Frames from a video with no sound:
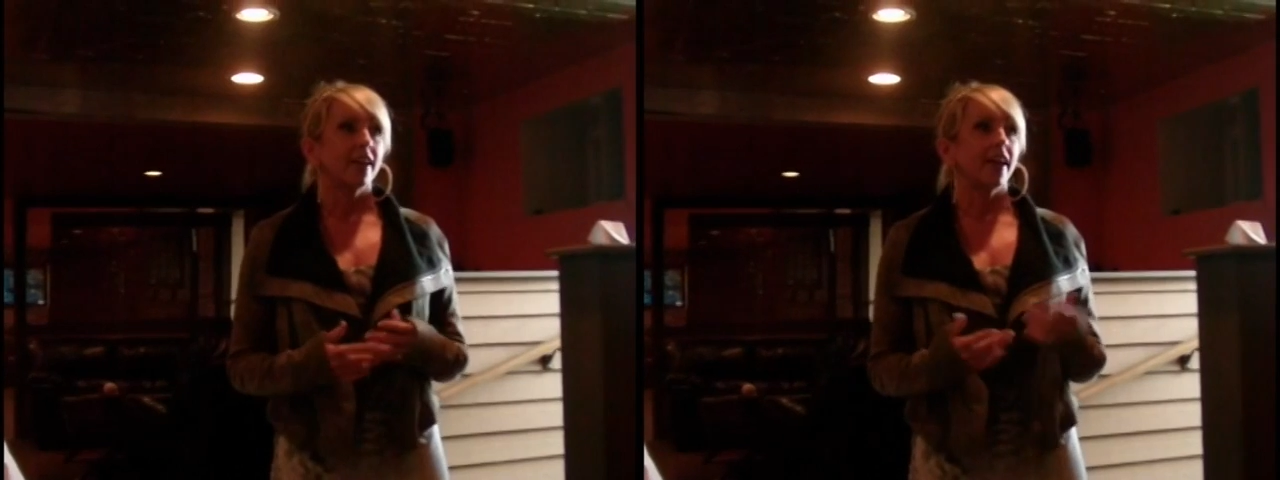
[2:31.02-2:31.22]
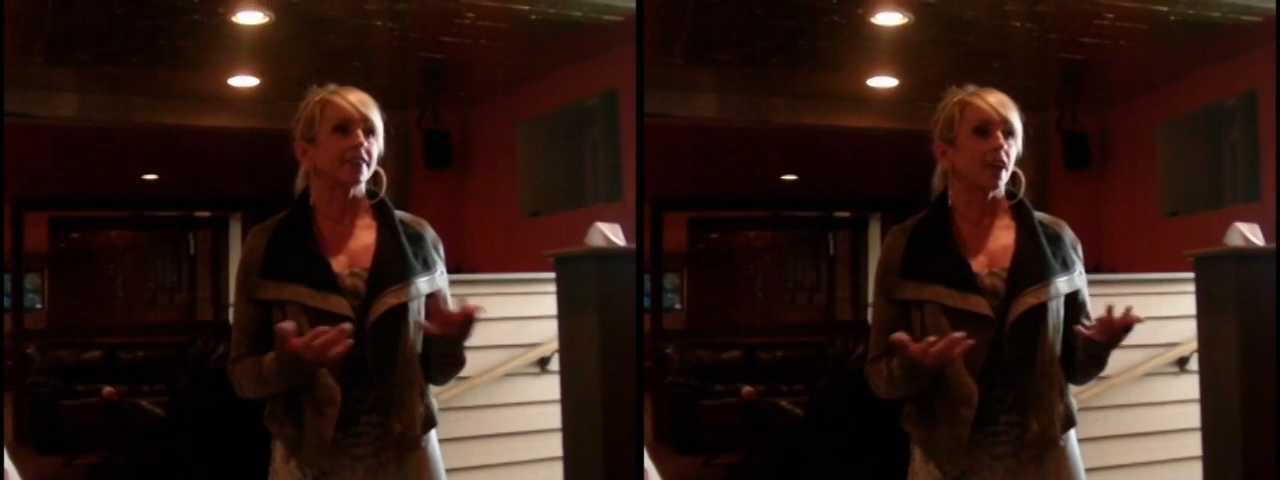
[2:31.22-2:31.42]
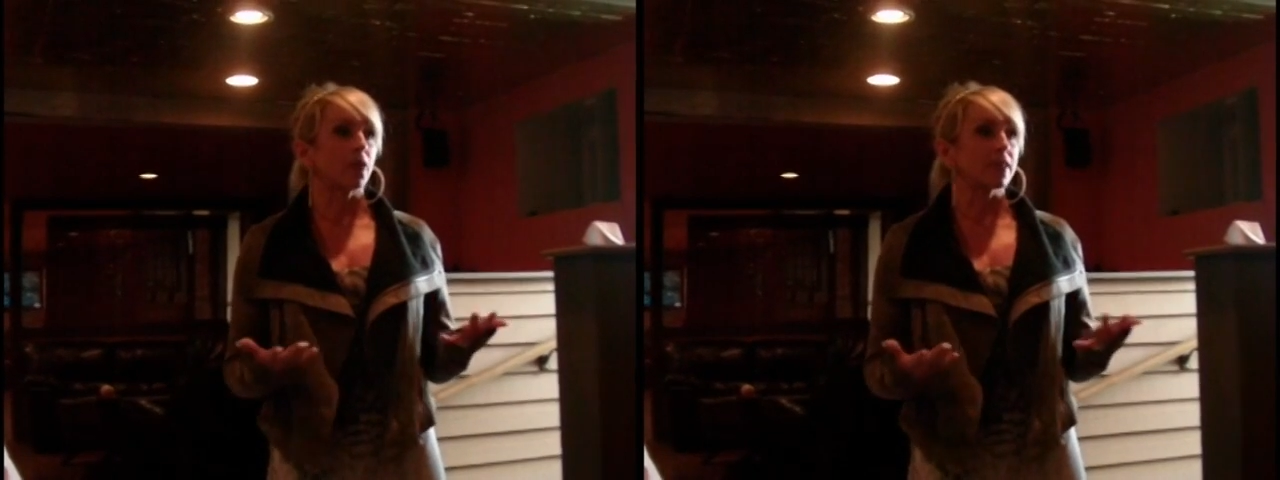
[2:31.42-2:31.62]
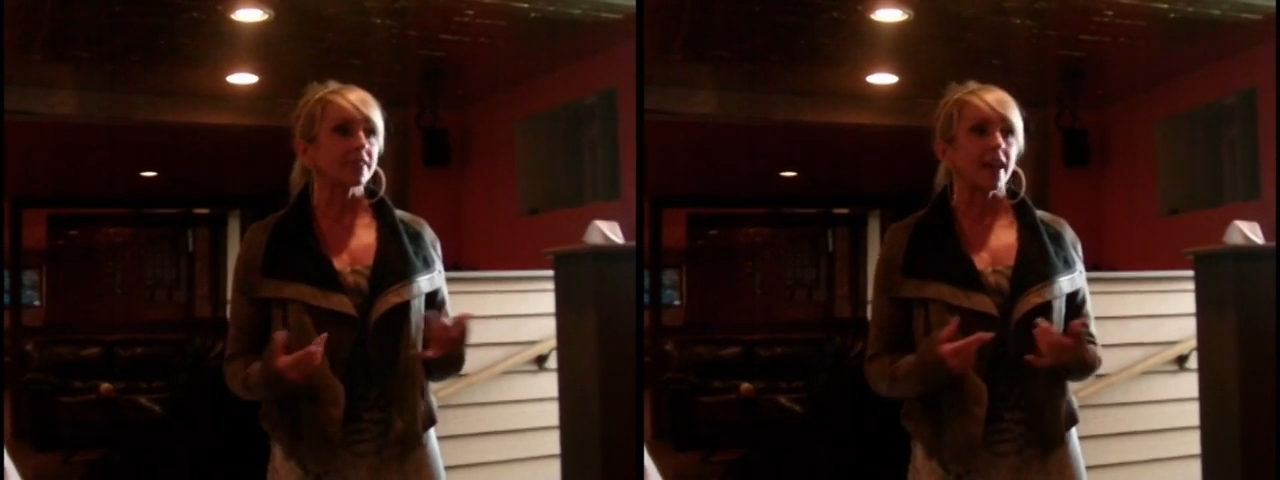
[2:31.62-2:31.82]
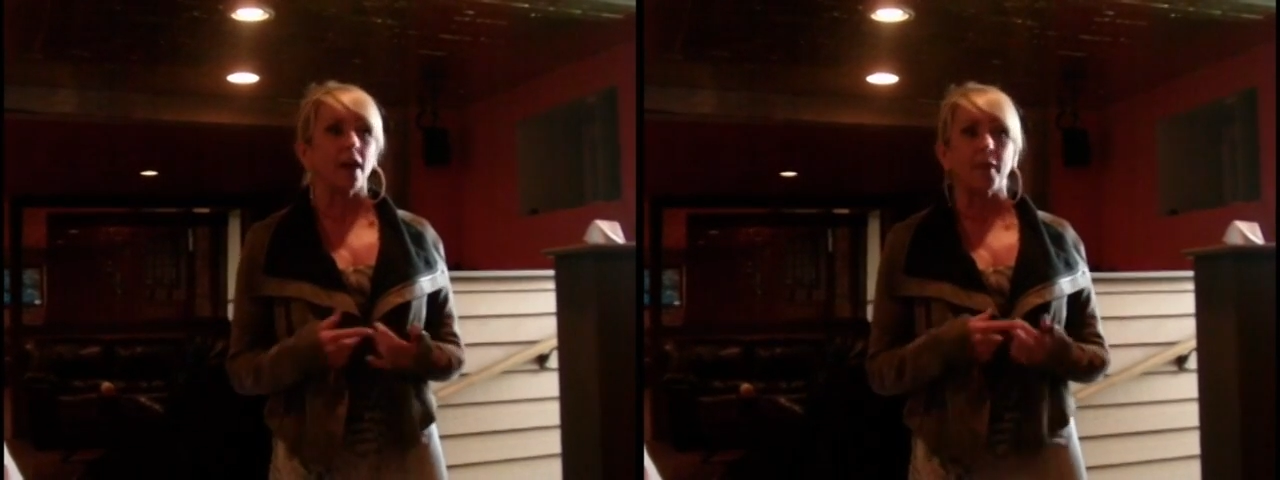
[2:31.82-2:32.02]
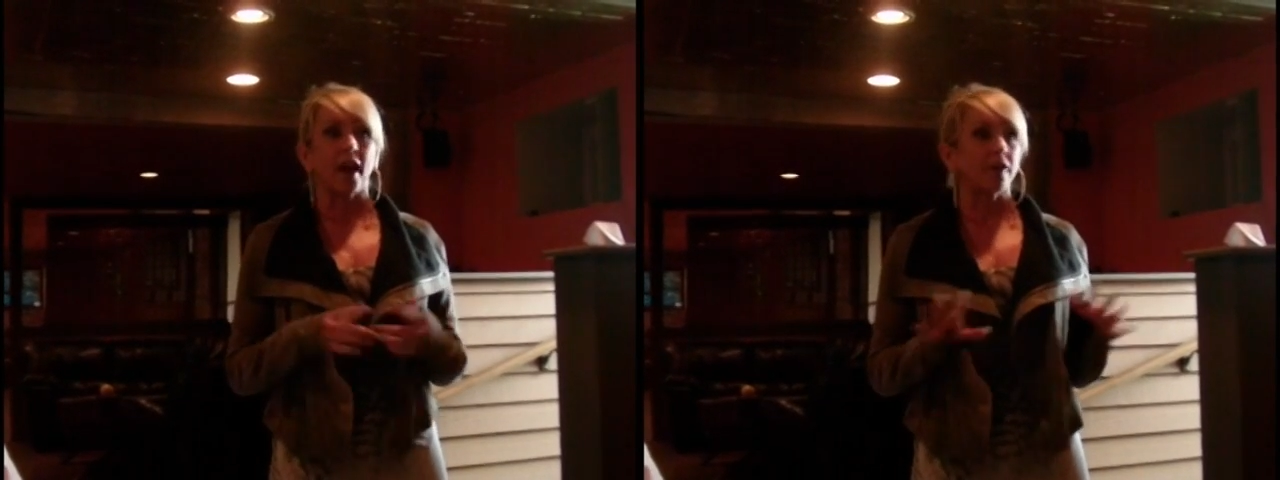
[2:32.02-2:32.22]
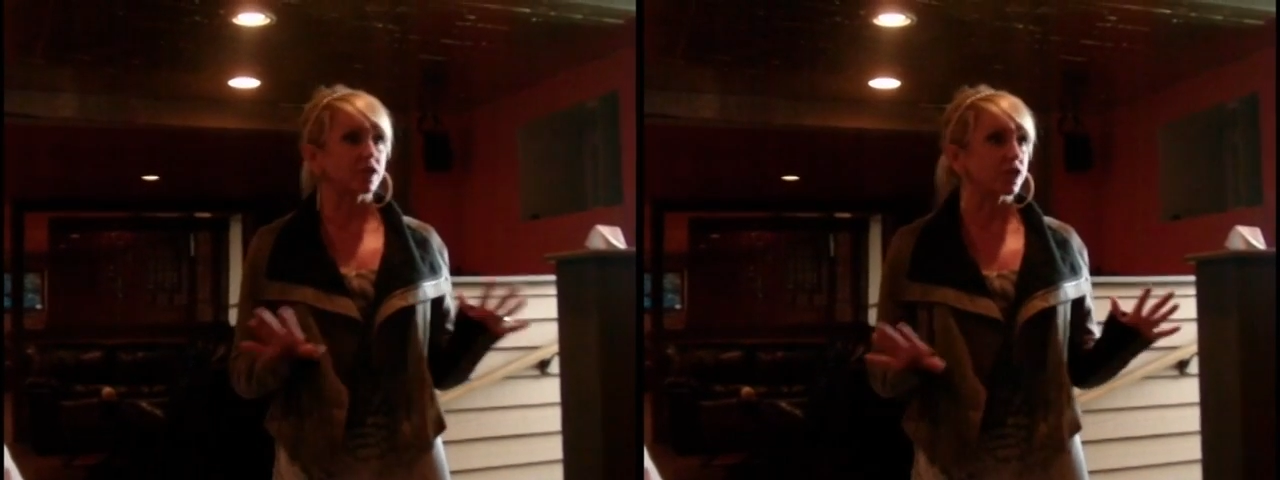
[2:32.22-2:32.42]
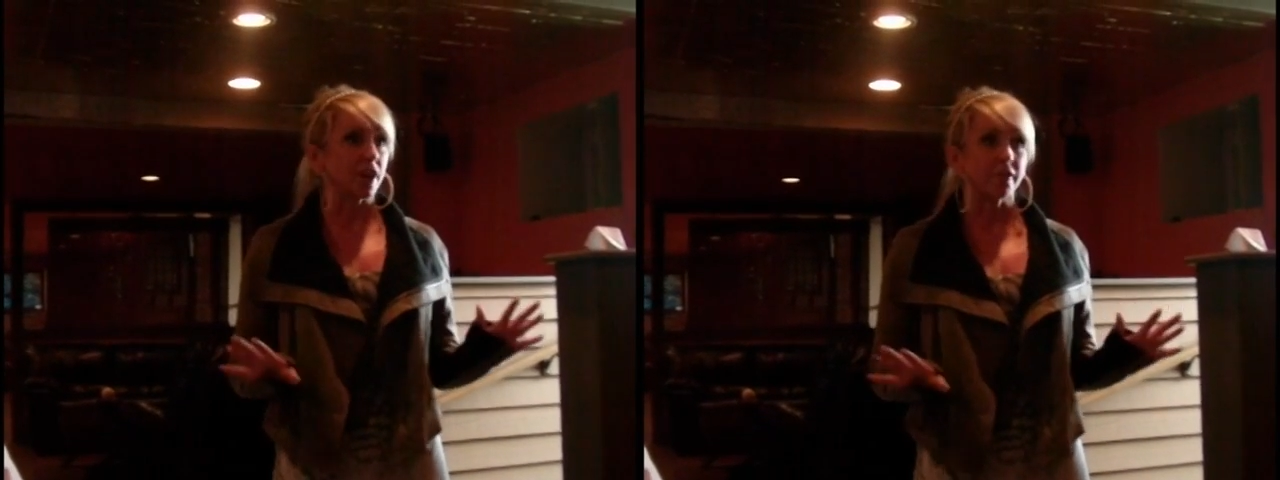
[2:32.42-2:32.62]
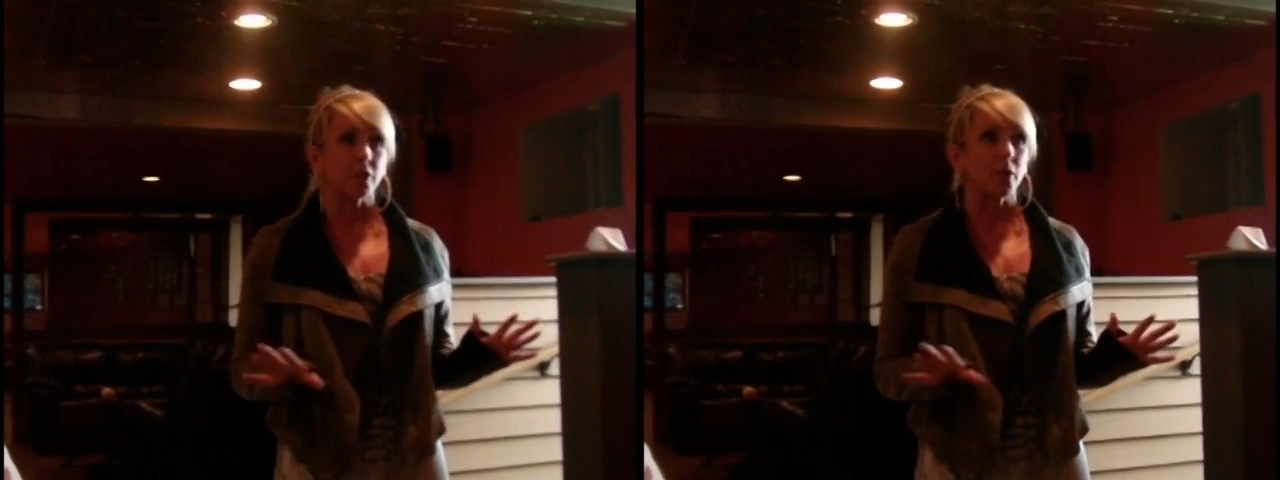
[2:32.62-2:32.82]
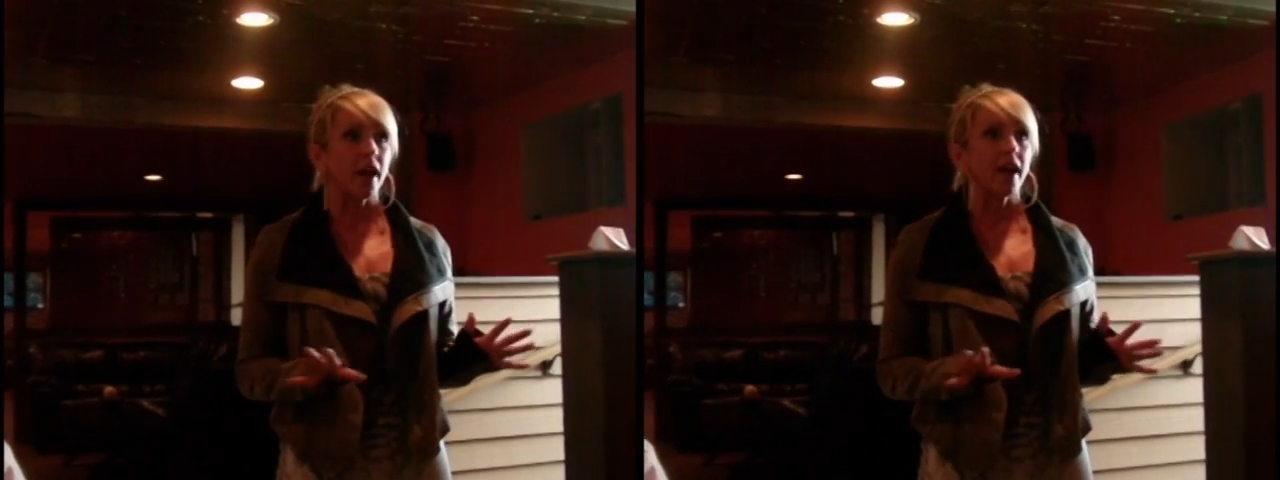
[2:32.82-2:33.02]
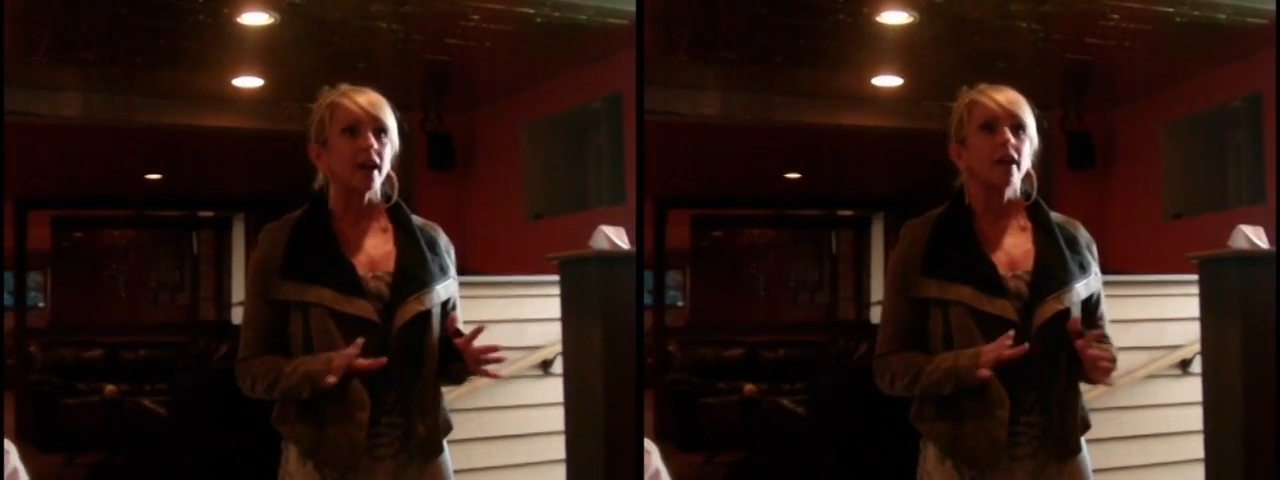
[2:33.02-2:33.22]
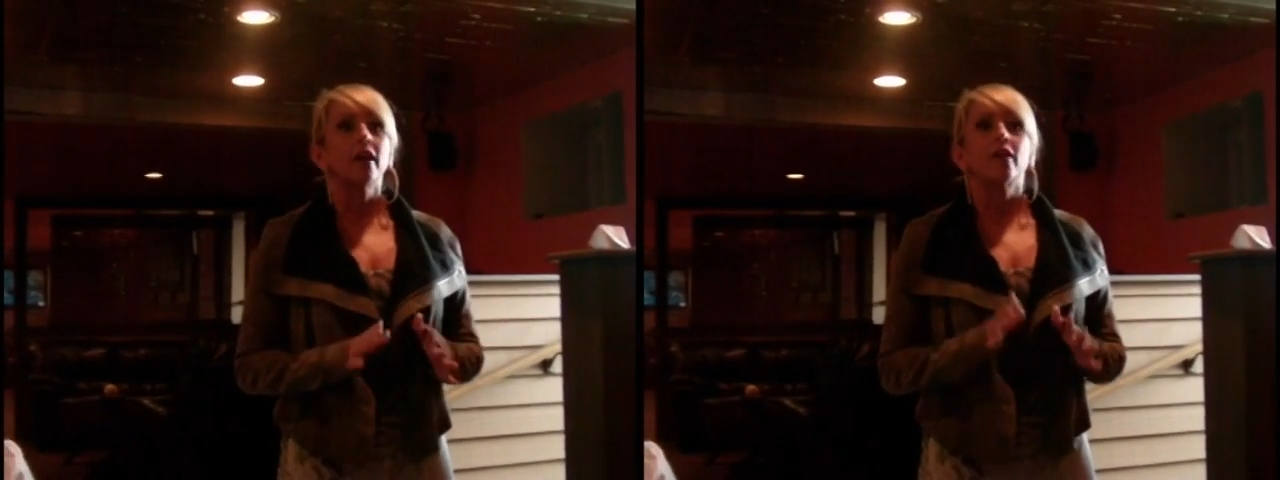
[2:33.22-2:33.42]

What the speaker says: As I always say, I'm average in every way.